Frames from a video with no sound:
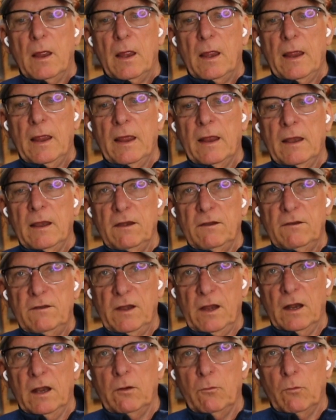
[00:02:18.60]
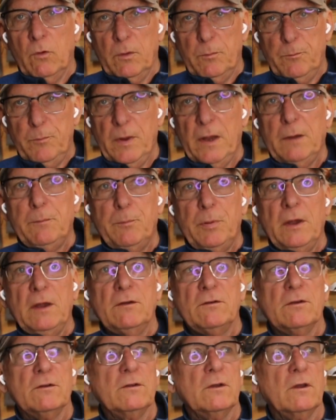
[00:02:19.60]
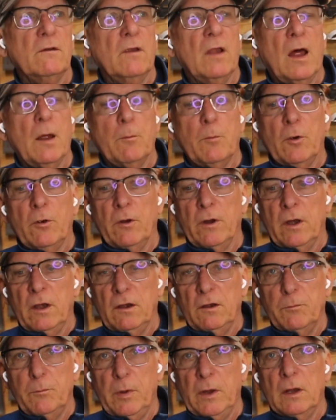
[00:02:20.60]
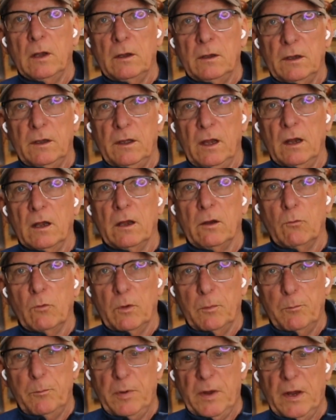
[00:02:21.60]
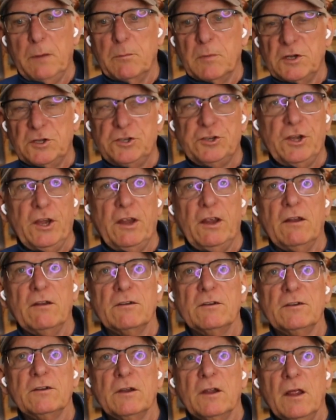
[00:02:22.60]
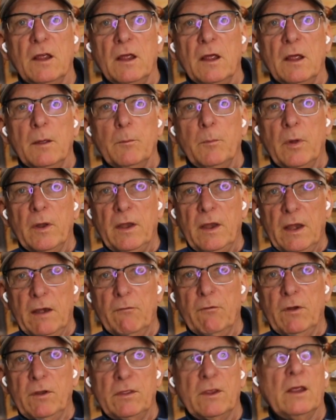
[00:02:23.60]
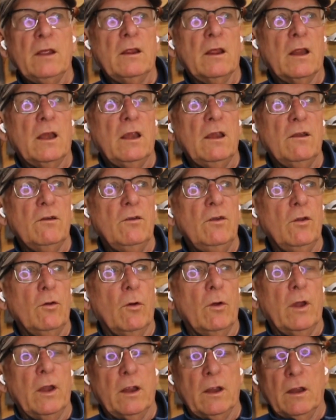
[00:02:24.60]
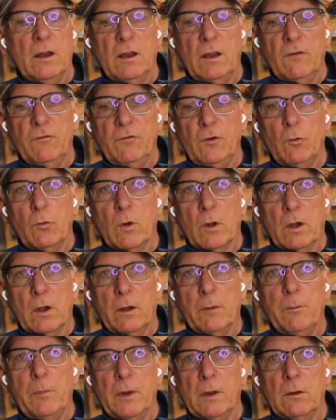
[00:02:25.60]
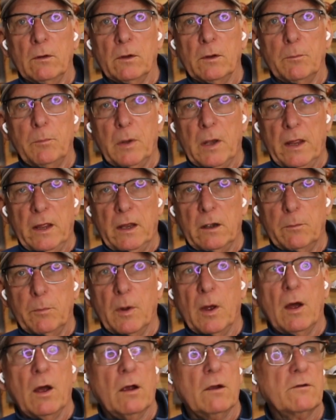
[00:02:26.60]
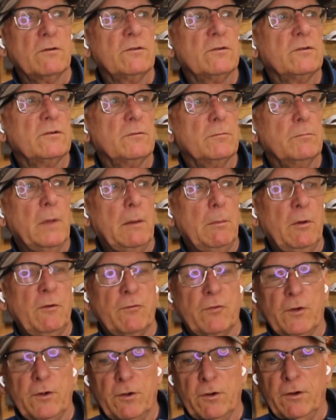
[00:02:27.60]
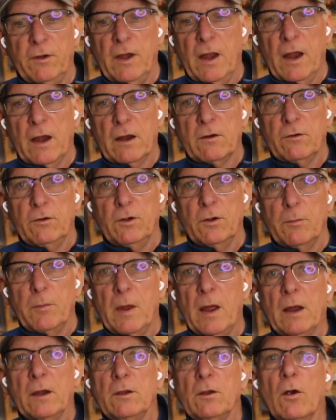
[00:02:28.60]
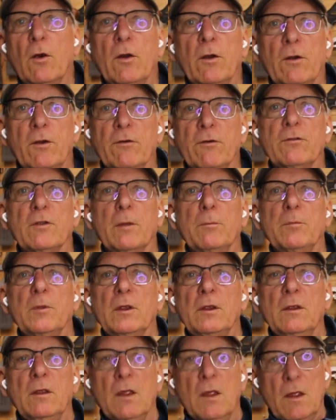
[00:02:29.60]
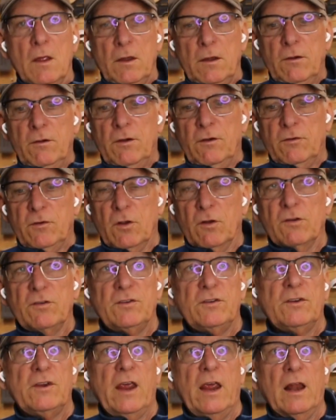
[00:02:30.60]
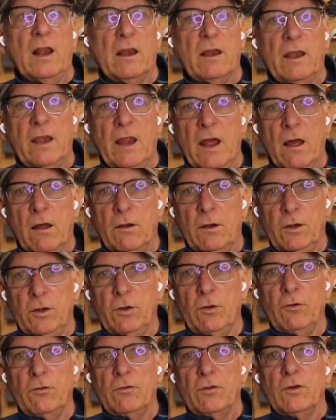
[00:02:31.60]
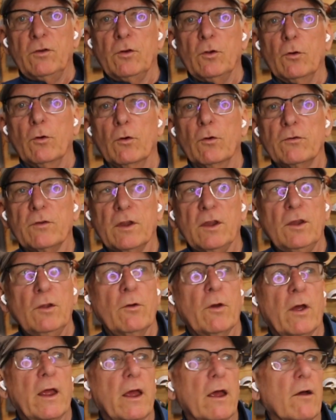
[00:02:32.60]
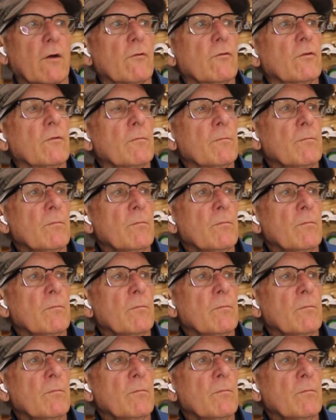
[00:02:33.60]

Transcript: And he's dealing with big pieces of lumber, and he's dealing with big machines. But everything that he's doing, if you wanted to build a planter box, maybe for your deck or your backyard or something, you're just going to scale it down and use the tools that you have